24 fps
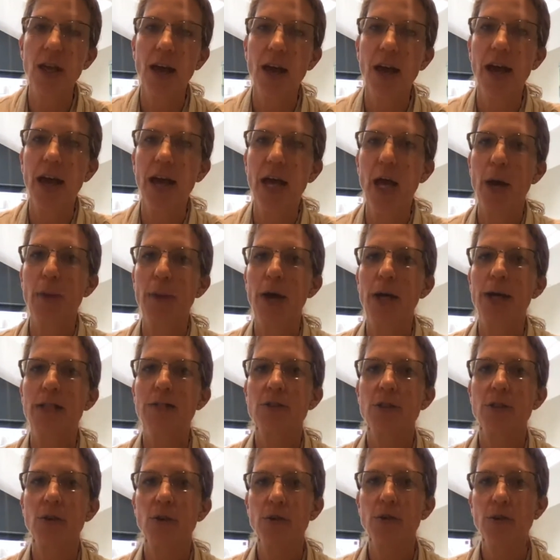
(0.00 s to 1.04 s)
And so
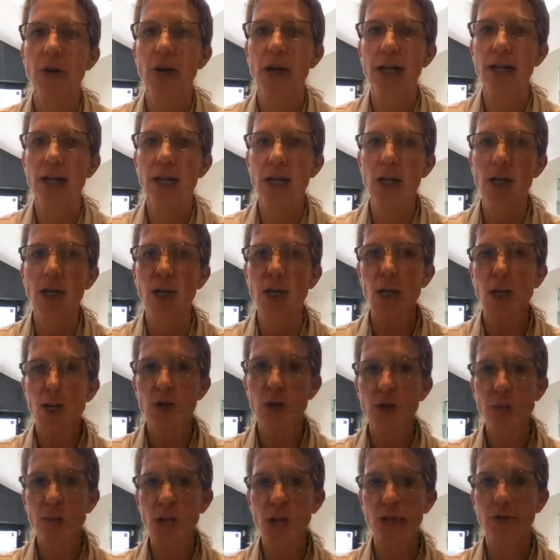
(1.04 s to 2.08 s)
you'll find a huge
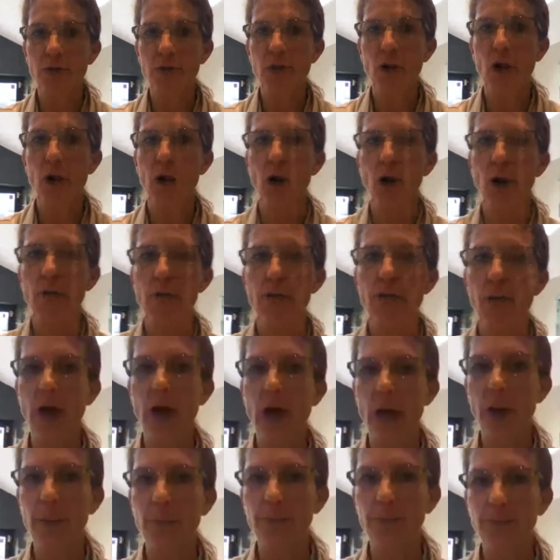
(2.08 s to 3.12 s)
amount of
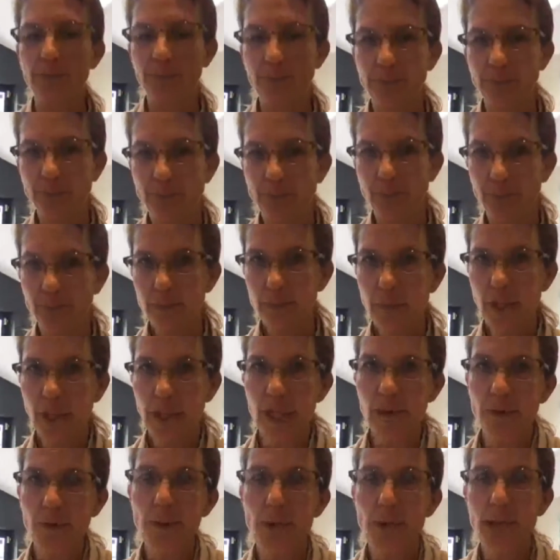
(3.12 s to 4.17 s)

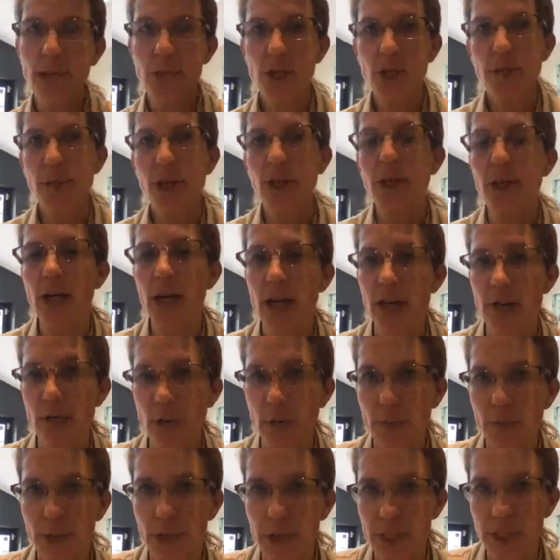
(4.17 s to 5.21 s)
information about cow's milk
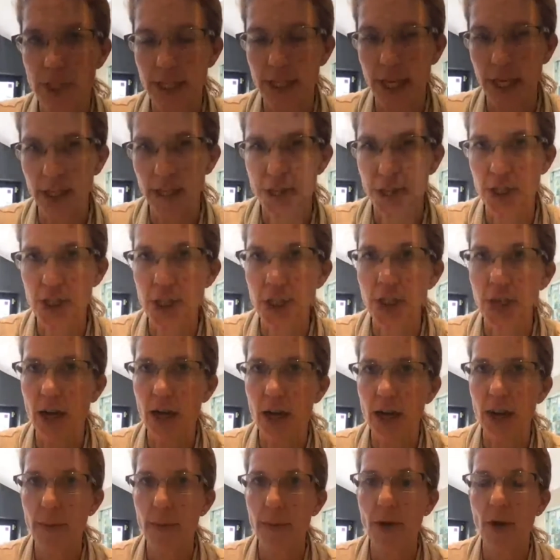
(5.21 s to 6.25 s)
protein allergy
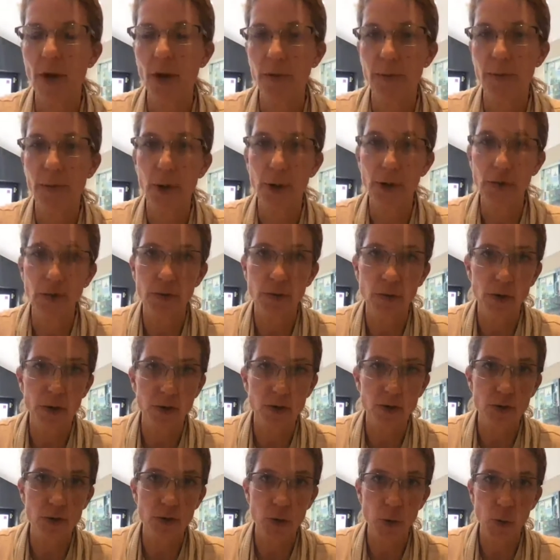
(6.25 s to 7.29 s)
on both of those
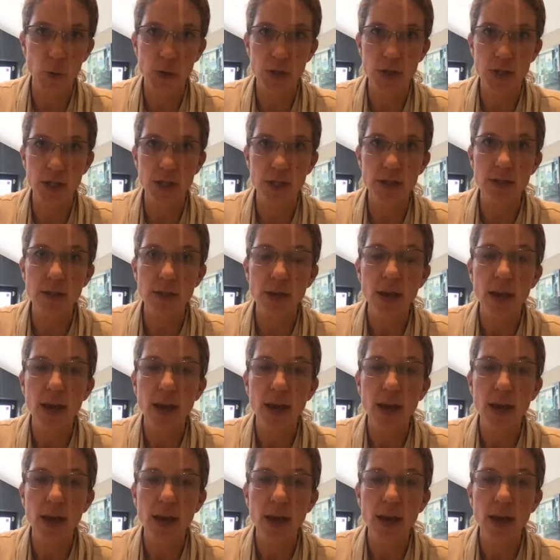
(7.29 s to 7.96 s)
resources.